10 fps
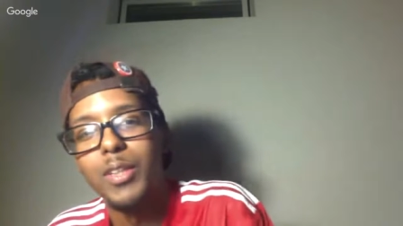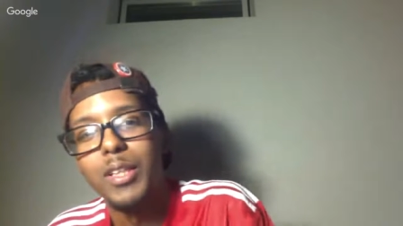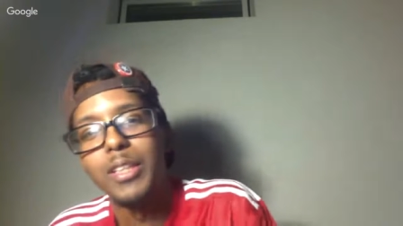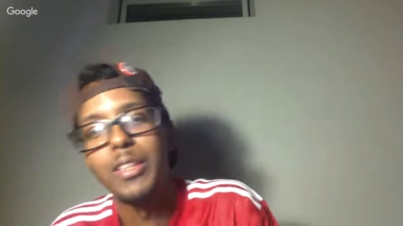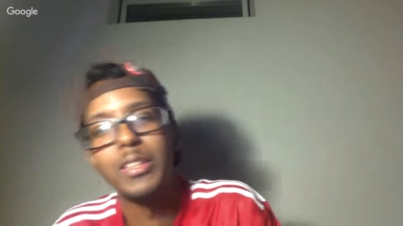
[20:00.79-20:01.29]

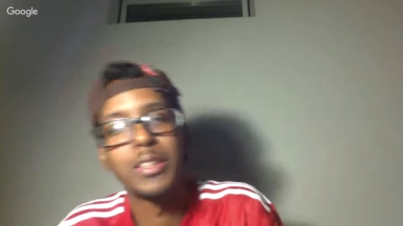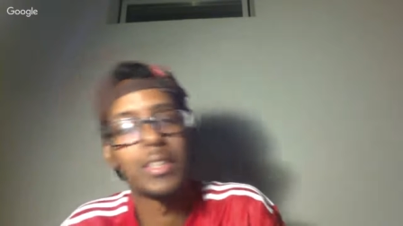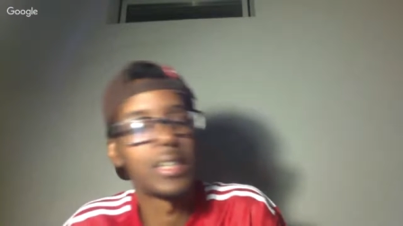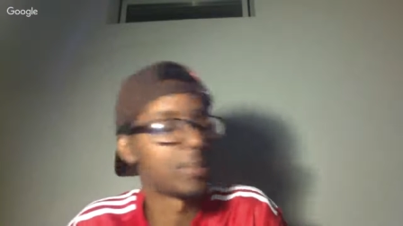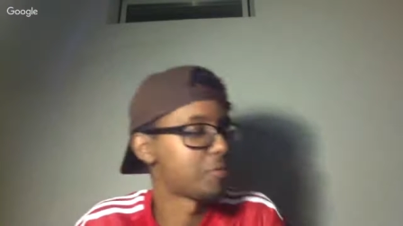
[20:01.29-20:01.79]
It's just like
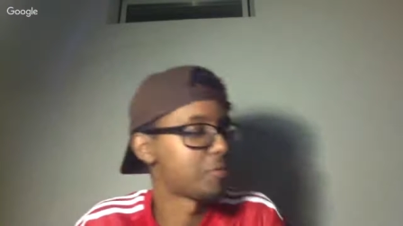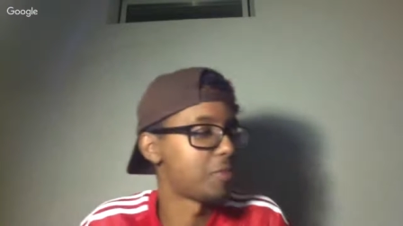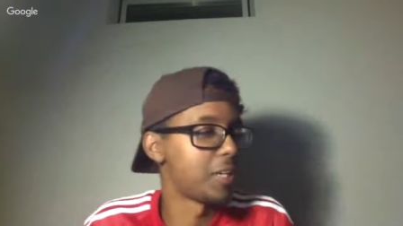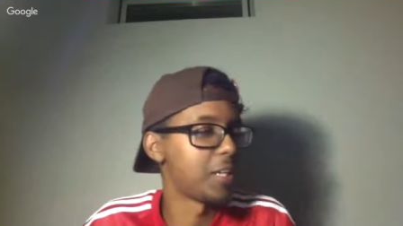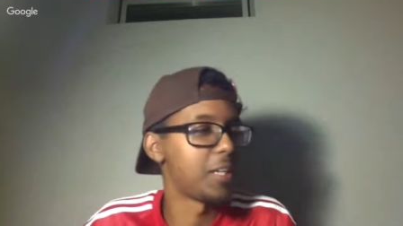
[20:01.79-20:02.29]
those funny,
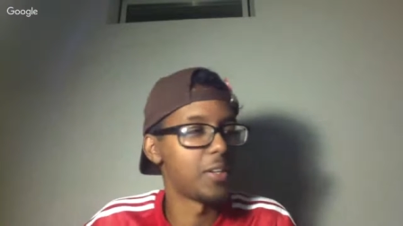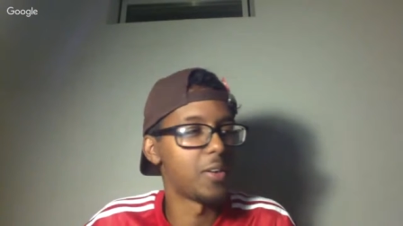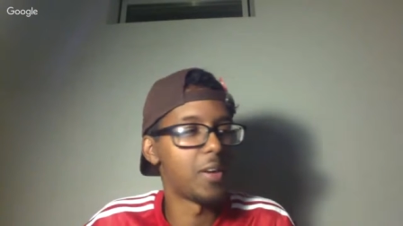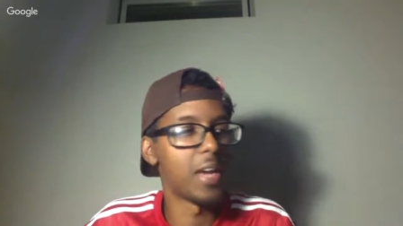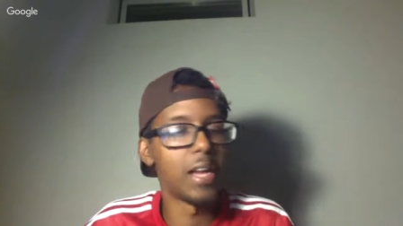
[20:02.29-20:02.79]
you know,
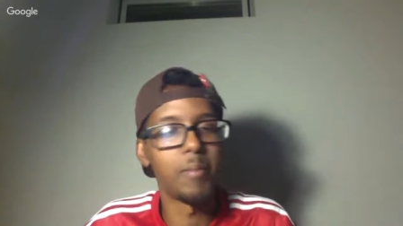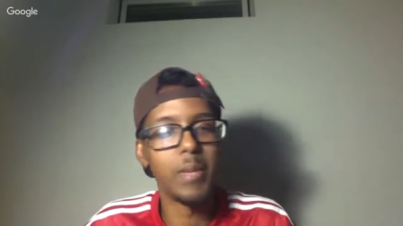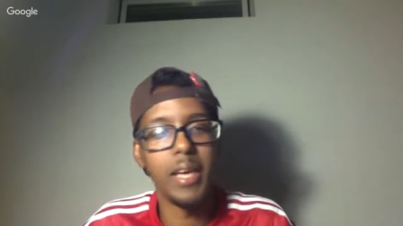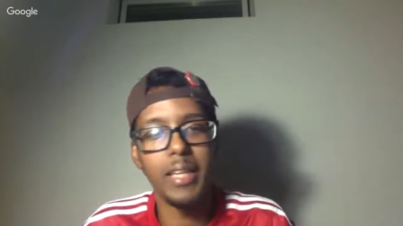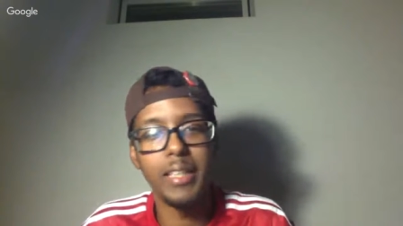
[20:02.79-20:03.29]
anime
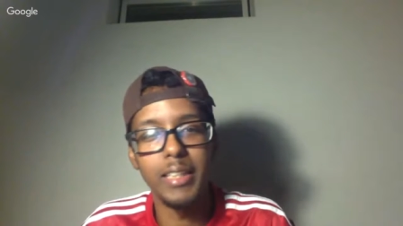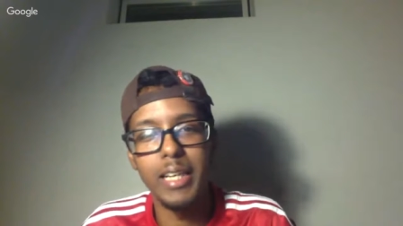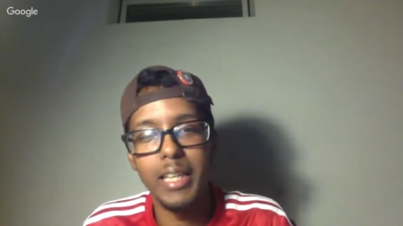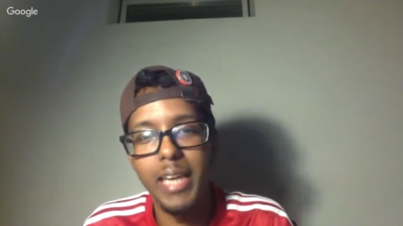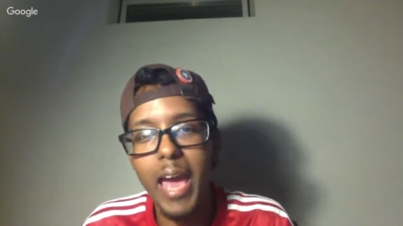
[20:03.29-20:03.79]
like a
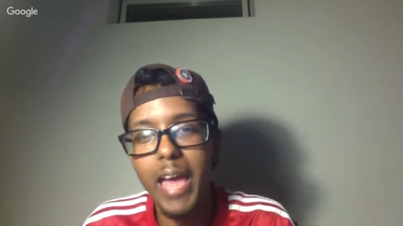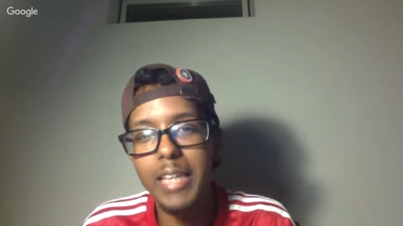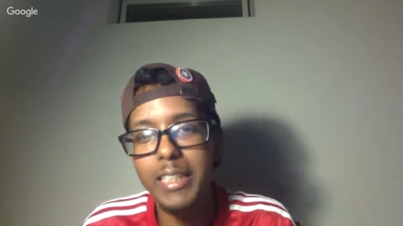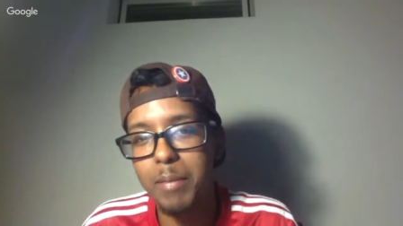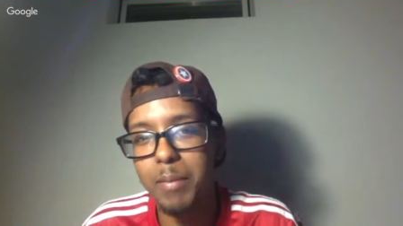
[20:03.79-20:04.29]
cat type
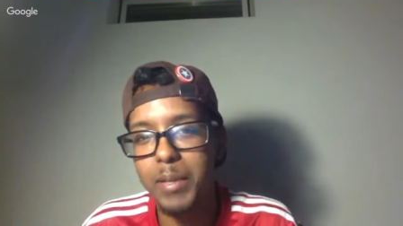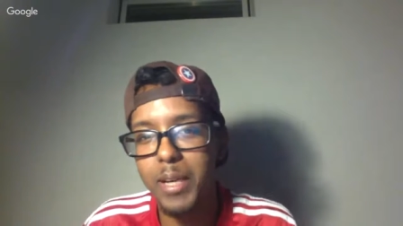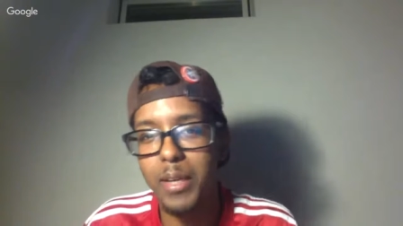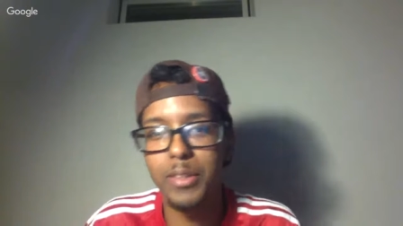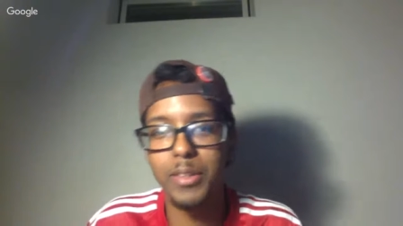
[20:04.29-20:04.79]
of
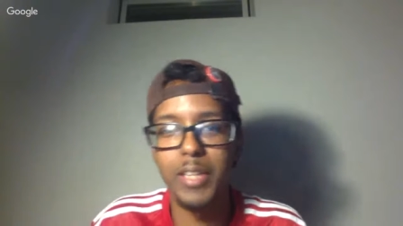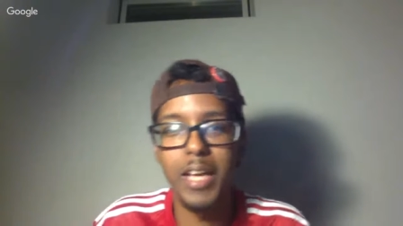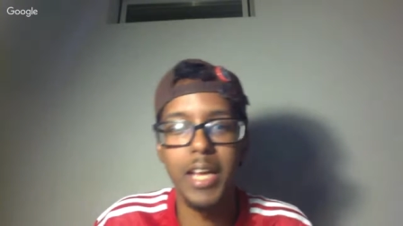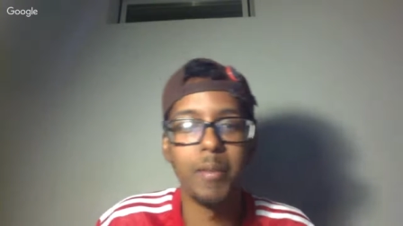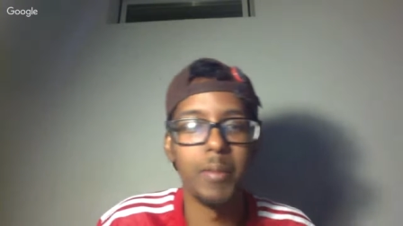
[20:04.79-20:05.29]
character in anime
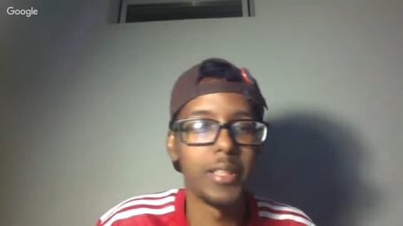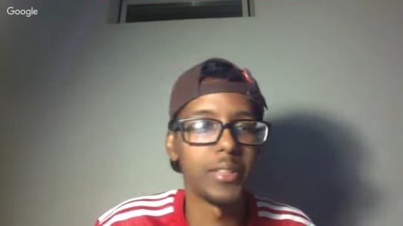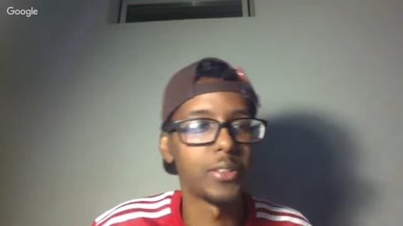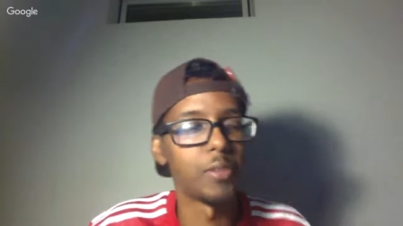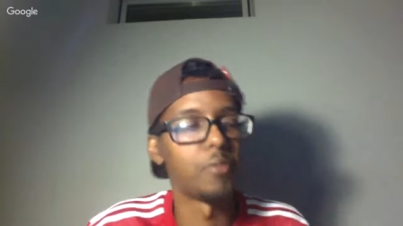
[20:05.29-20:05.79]
is so
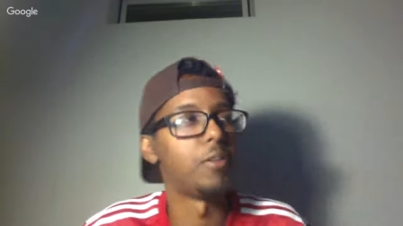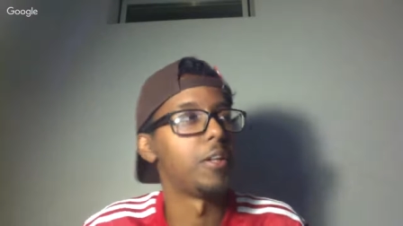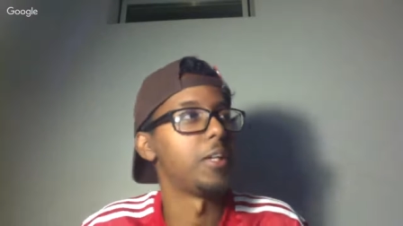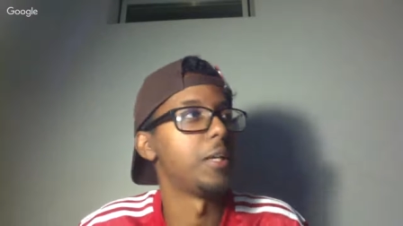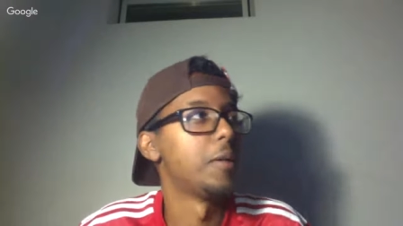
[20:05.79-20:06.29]
funny.
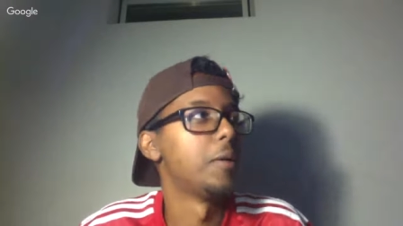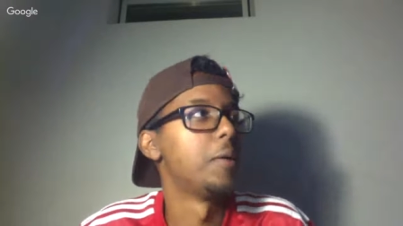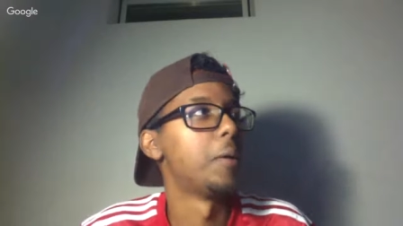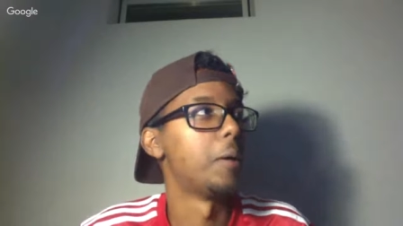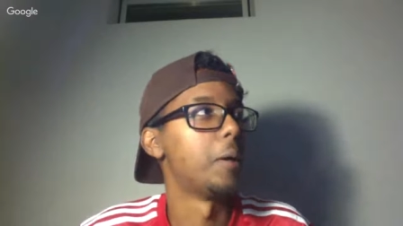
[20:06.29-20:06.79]

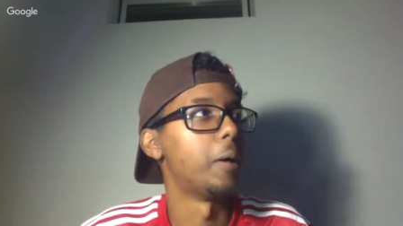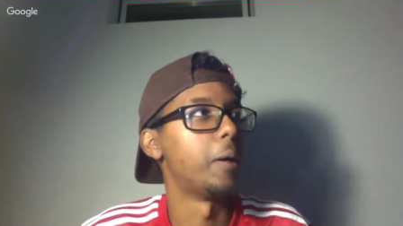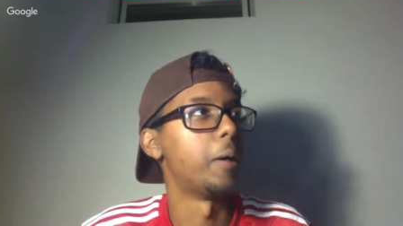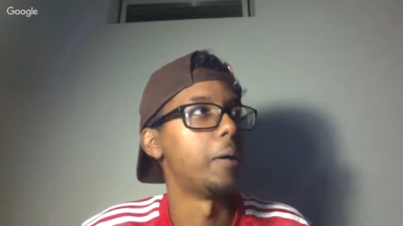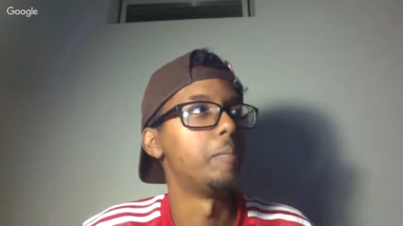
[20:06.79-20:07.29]

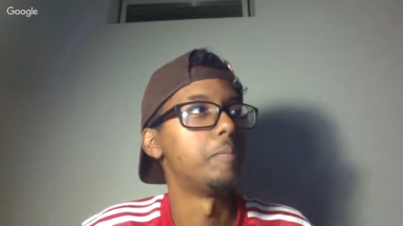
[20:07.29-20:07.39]
Um,